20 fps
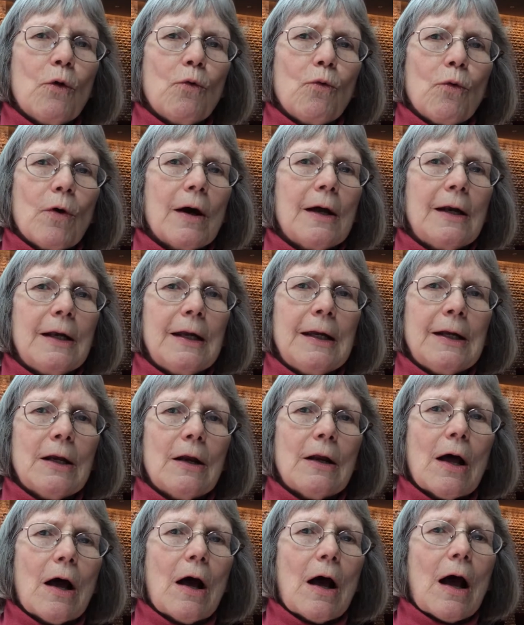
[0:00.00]
run
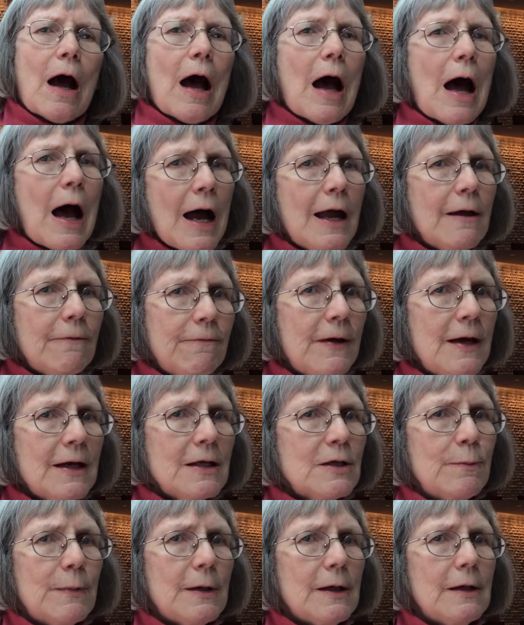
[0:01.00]
in high
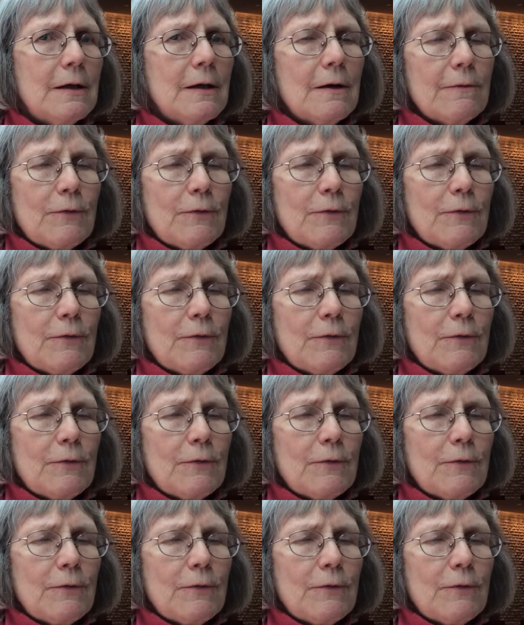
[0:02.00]
fan speed